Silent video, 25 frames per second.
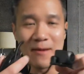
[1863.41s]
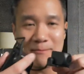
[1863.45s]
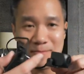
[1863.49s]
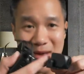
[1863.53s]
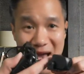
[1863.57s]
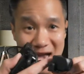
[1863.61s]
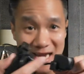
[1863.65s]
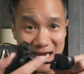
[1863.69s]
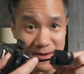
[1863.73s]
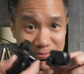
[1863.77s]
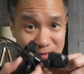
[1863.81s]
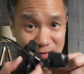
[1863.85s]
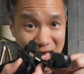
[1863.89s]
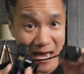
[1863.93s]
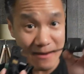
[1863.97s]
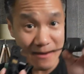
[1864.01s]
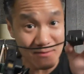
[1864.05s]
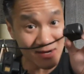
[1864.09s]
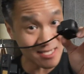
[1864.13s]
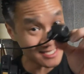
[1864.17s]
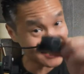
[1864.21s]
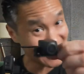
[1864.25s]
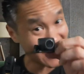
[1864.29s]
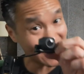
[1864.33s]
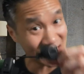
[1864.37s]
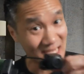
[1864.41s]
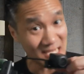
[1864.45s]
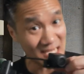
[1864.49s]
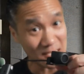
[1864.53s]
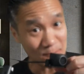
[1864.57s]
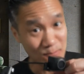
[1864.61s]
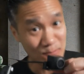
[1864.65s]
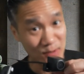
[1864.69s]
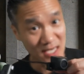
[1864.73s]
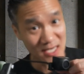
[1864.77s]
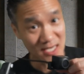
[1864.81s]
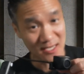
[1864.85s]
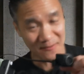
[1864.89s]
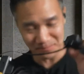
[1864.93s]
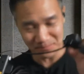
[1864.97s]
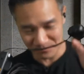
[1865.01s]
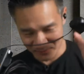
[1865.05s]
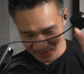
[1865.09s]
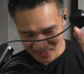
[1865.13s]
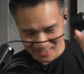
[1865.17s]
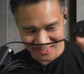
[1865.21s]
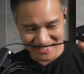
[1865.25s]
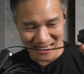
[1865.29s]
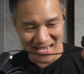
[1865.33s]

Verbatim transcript: Backup camera 1080p. Is